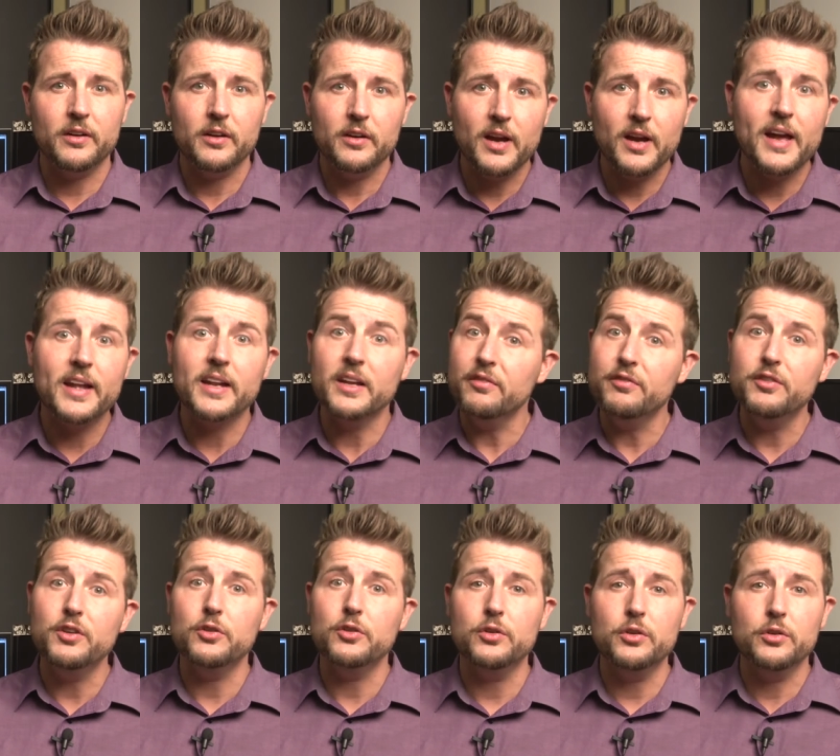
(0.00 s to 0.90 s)
there, and
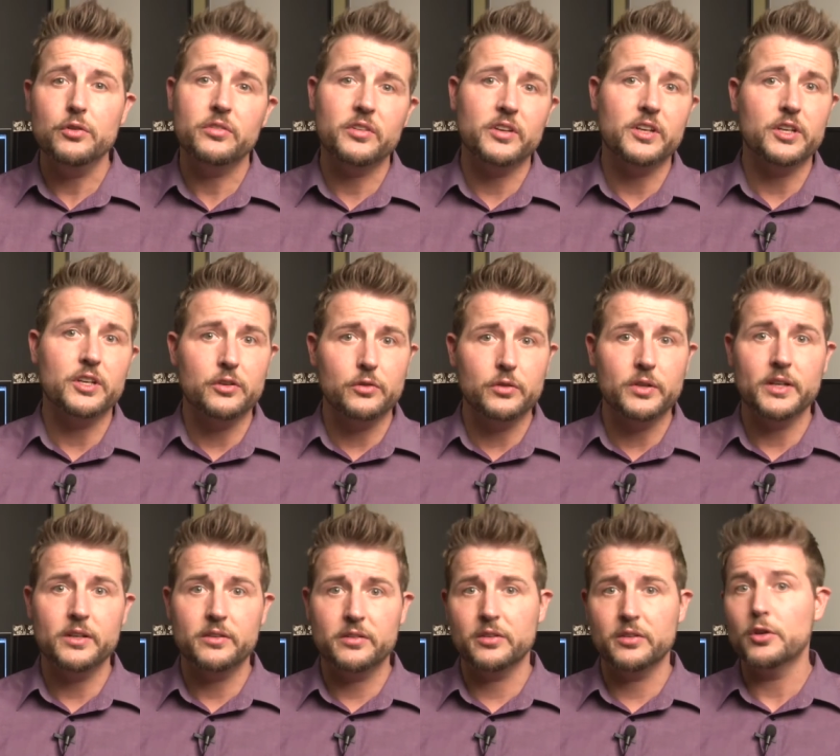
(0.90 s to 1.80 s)
if you use it, you
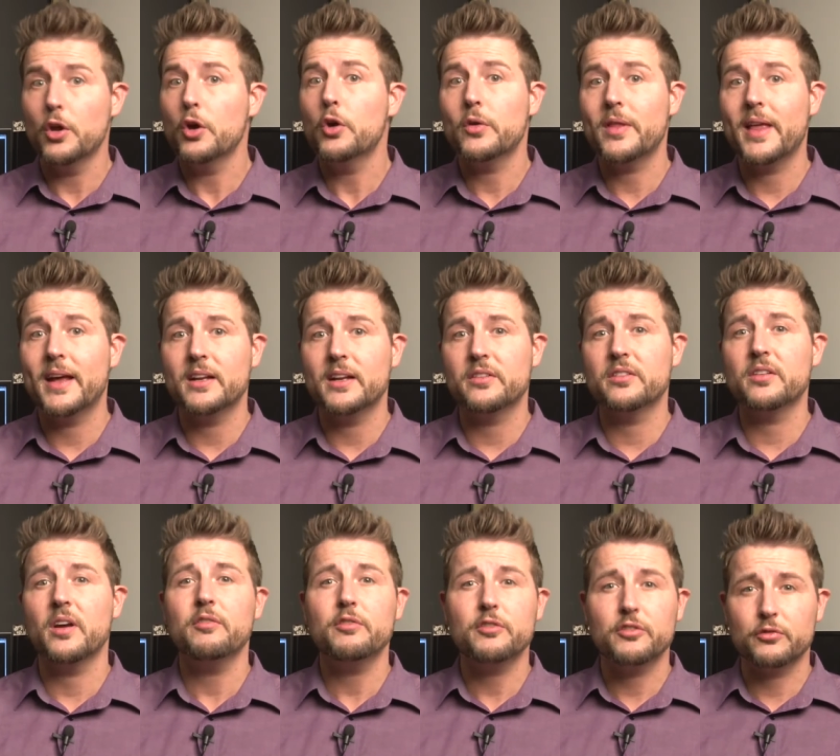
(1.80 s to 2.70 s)
need to know that it
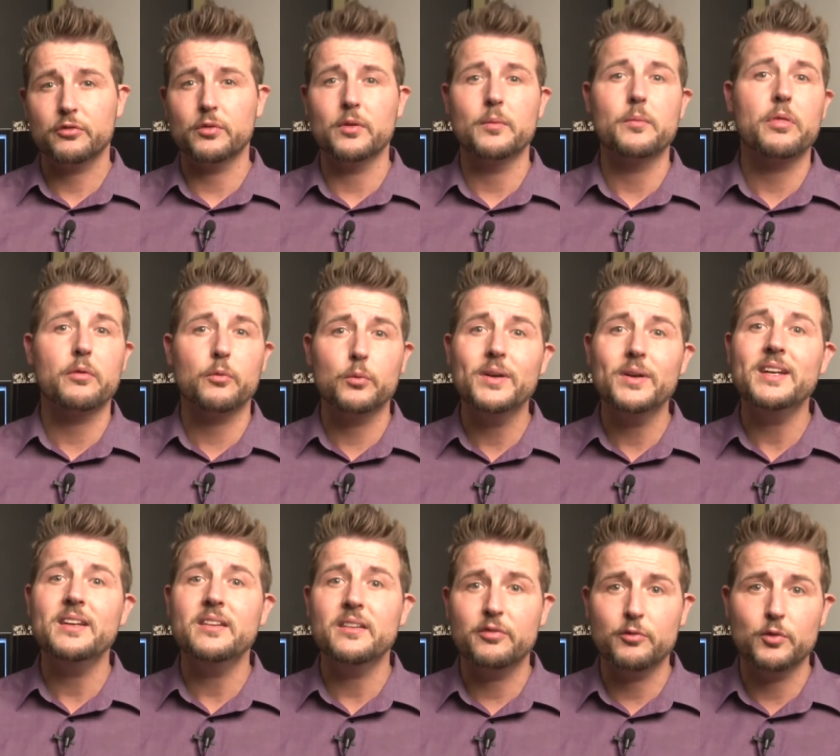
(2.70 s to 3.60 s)
suffers from
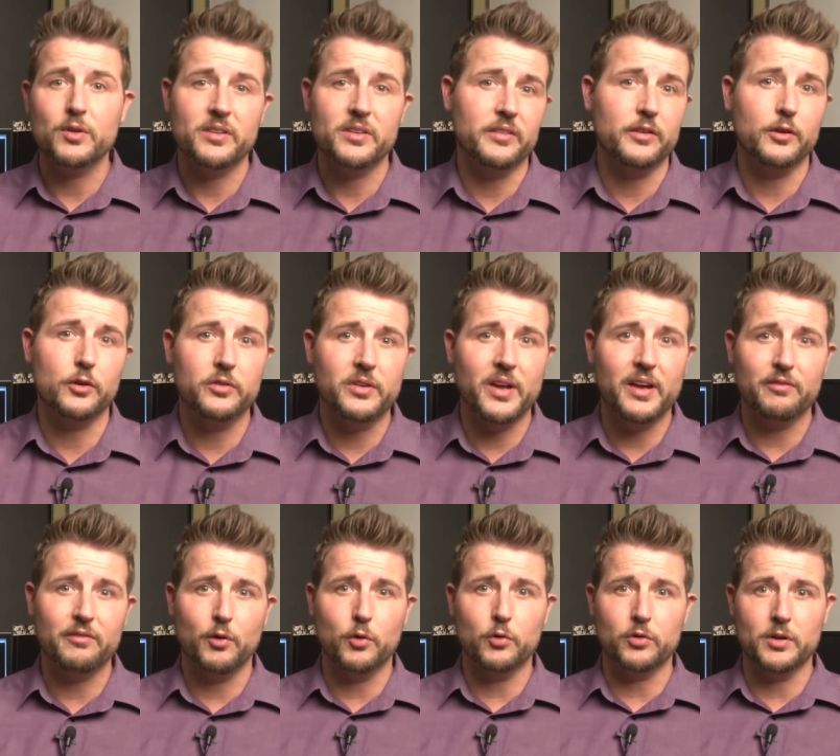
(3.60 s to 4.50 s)
3 different zero-day
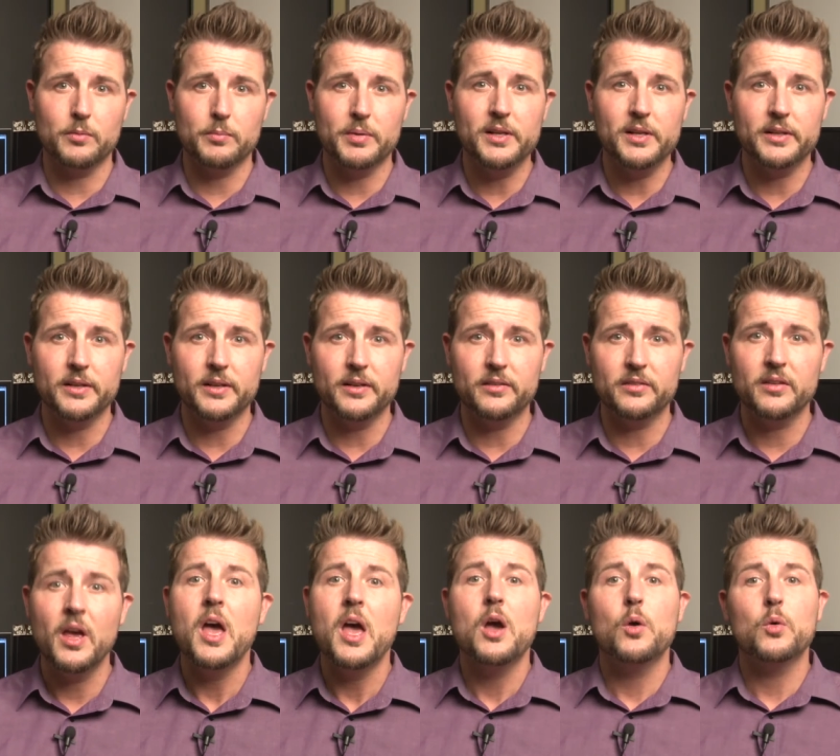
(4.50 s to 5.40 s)
vulnerabilities,
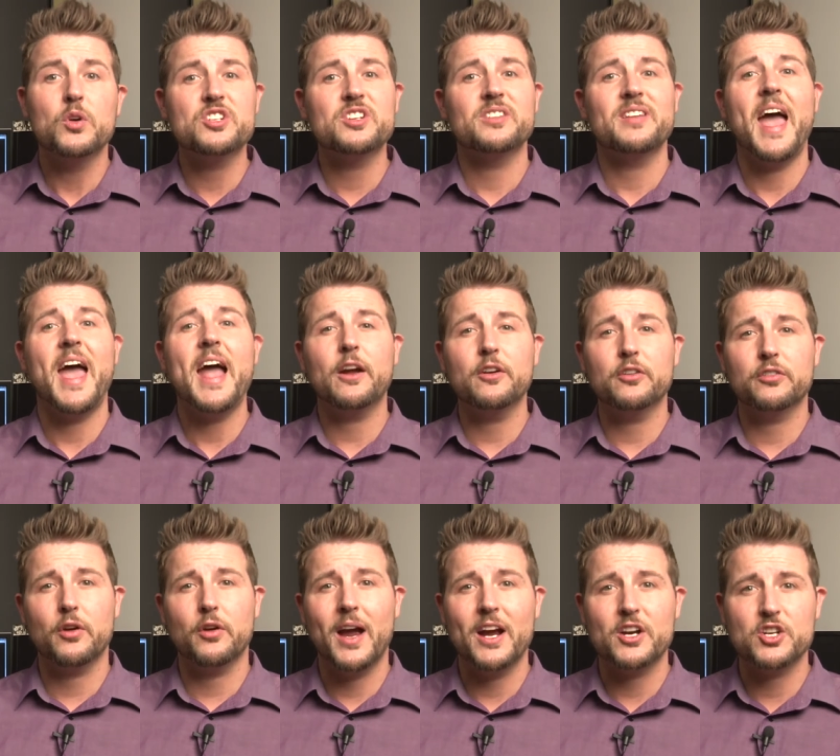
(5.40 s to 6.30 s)
which
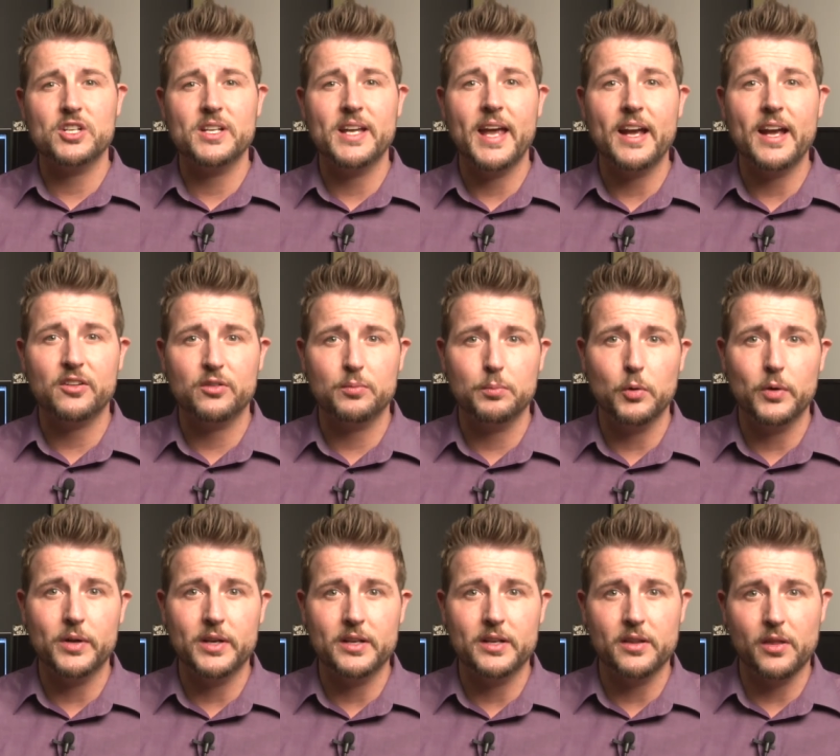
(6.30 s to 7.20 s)
attackers are actually
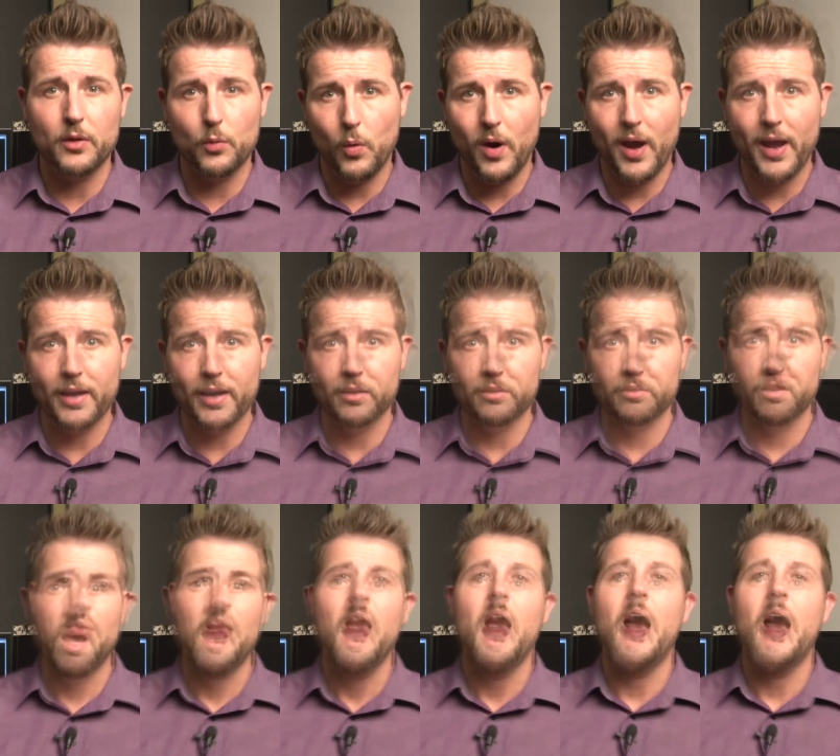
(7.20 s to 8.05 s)
exploiting in the wild.